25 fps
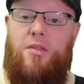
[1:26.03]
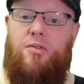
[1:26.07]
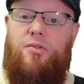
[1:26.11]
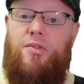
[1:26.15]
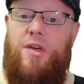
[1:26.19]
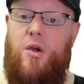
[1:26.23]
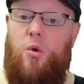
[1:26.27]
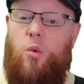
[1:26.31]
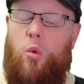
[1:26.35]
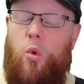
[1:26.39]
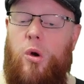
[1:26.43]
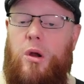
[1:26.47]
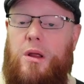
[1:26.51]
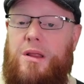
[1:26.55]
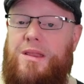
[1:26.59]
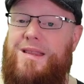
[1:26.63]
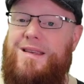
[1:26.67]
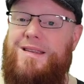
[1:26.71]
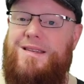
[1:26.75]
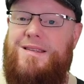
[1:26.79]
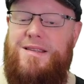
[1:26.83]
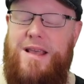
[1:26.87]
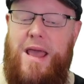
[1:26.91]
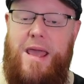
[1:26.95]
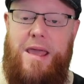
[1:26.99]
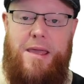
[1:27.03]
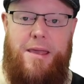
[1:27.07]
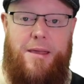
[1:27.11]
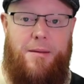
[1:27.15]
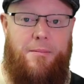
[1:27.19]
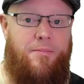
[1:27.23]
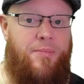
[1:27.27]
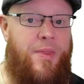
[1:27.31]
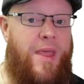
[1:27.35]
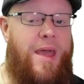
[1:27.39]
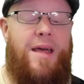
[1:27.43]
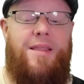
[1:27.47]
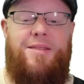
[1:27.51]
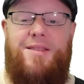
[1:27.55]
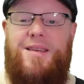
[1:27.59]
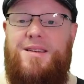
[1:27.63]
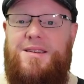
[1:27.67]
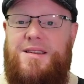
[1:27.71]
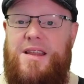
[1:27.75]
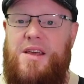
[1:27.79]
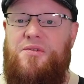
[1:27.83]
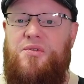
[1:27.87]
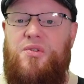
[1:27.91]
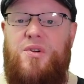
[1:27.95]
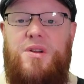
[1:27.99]
They work the same. The
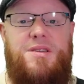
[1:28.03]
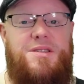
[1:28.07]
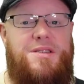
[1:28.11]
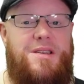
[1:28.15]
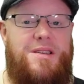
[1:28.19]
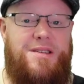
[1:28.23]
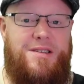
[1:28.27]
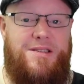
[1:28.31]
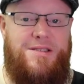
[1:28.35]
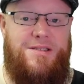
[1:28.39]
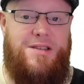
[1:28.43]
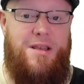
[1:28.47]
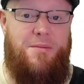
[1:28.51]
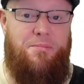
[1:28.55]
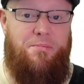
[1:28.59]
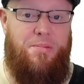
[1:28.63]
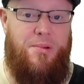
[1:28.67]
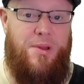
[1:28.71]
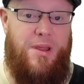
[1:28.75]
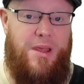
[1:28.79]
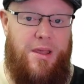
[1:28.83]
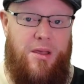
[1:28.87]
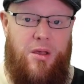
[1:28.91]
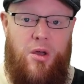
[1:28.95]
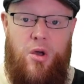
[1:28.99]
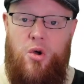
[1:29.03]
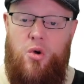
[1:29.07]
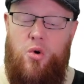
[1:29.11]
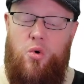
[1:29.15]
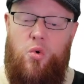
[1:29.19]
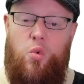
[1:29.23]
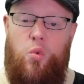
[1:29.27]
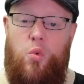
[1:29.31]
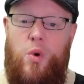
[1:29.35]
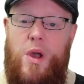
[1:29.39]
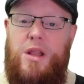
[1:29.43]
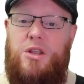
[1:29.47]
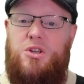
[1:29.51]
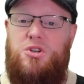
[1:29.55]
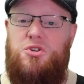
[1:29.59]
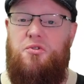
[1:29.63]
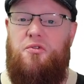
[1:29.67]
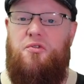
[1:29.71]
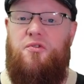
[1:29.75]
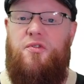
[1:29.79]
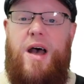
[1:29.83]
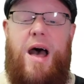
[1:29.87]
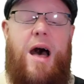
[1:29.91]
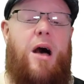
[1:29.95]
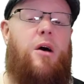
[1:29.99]
difference is simply which
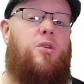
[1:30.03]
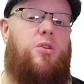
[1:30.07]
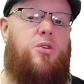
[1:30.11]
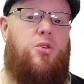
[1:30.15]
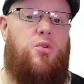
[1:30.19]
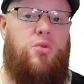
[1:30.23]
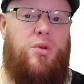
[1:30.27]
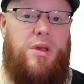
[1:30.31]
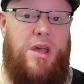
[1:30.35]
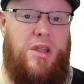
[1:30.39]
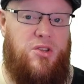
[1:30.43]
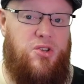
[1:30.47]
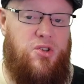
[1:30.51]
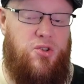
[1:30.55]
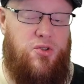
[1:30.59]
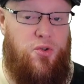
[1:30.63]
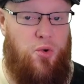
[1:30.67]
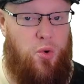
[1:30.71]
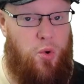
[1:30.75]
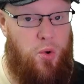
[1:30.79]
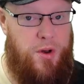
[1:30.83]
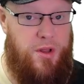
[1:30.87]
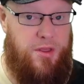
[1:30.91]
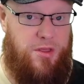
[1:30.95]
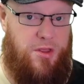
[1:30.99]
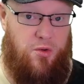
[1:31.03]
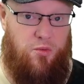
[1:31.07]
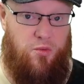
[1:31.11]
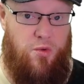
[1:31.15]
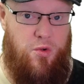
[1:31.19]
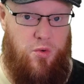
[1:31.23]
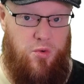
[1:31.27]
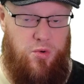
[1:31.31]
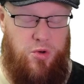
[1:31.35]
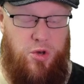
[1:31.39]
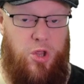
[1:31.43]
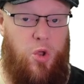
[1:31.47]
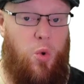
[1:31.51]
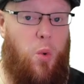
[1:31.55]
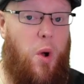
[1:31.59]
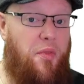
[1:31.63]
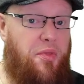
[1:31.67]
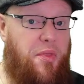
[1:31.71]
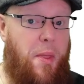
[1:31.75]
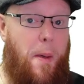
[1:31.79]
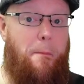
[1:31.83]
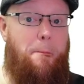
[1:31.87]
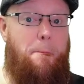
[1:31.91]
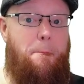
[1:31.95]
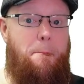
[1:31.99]
value gets stored at the root. Do you want
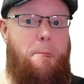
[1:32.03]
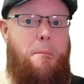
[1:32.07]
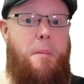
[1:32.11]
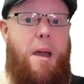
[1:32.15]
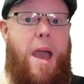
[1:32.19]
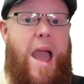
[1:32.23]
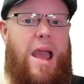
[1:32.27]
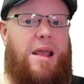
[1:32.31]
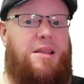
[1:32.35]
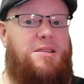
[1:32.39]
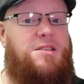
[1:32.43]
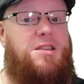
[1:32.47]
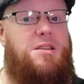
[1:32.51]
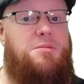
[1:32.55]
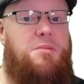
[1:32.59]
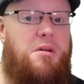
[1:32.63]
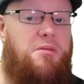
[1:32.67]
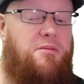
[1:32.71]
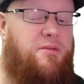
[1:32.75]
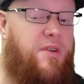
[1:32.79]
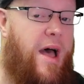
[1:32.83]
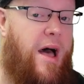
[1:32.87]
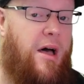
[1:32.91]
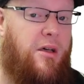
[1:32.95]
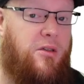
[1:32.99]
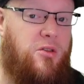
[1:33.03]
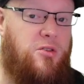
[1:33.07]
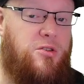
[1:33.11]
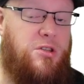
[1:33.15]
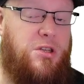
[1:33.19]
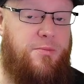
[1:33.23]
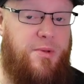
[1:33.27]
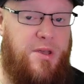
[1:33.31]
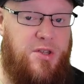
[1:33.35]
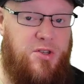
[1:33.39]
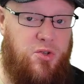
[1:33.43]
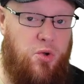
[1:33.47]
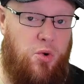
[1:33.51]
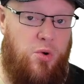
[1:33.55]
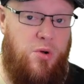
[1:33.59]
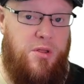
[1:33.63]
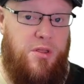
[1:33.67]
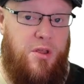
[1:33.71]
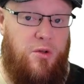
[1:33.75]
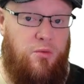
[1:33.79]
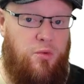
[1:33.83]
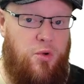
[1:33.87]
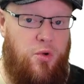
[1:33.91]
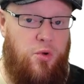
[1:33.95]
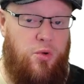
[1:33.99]
the maximum value to be stored at
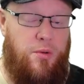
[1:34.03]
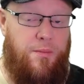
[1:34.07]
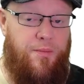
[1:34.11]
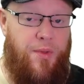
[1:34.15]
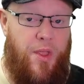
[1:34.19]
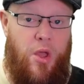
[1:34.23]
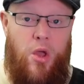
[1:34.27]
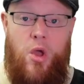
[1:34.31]
the root?